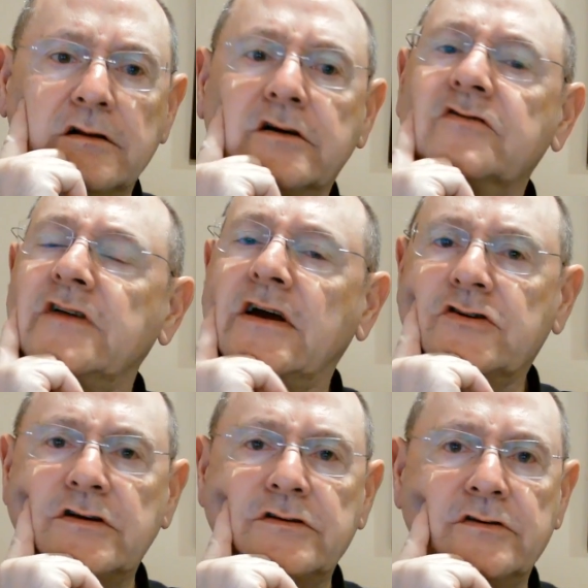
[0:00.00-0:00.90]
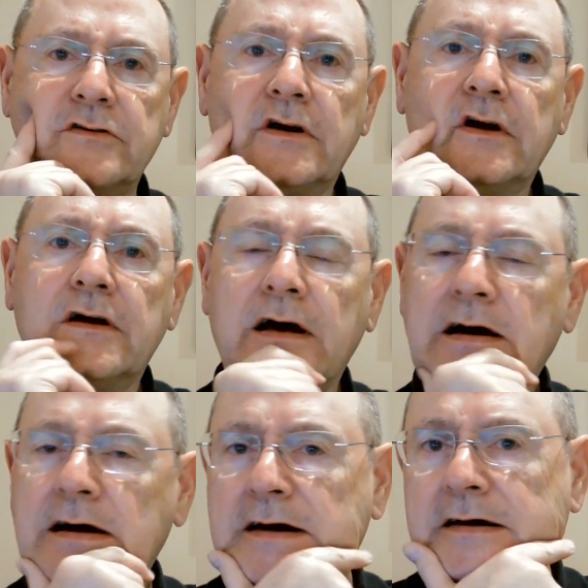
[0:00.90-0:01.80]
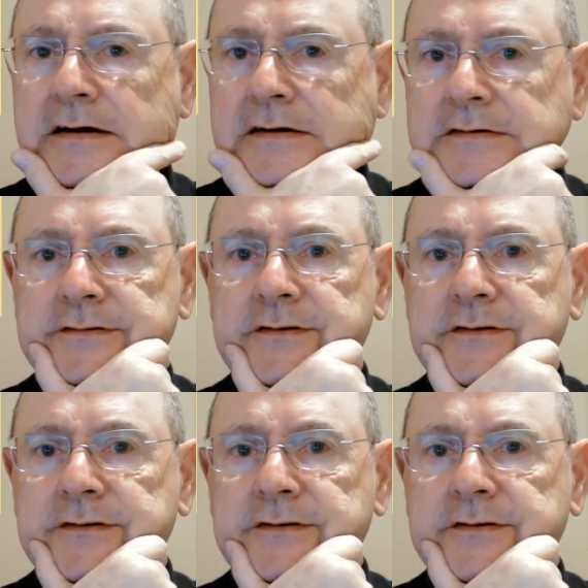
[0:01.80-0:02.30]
extensions that